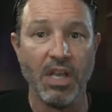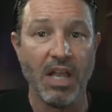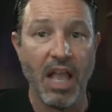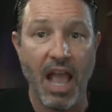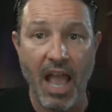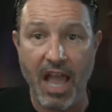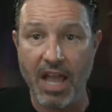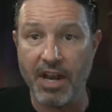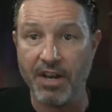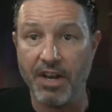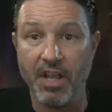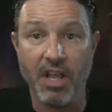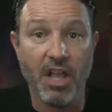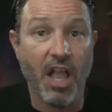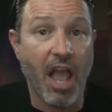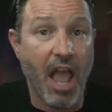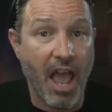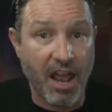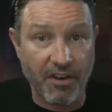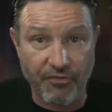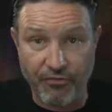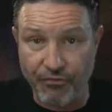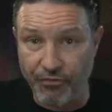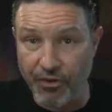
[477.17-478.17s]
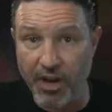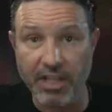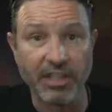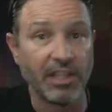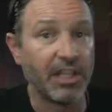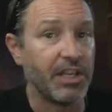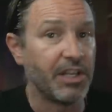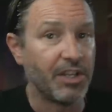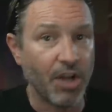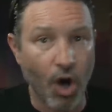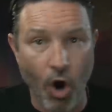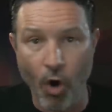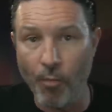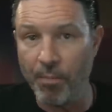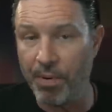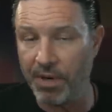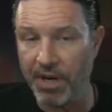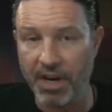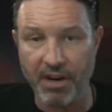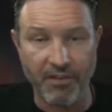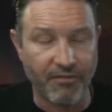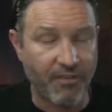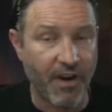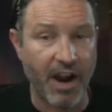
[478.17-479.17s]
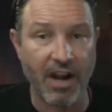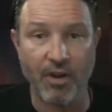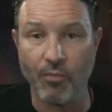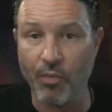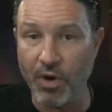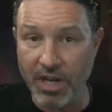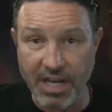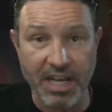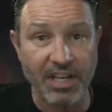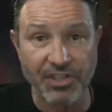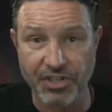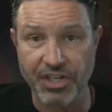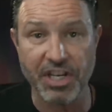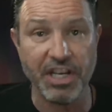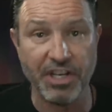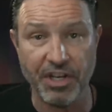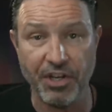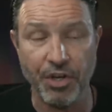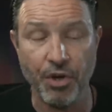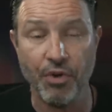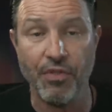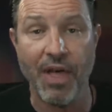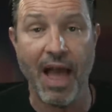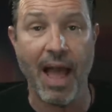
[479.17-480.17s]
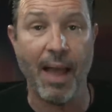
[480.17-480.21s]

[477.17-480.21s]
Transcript: and and friendly and open and inviting. We just need to do that.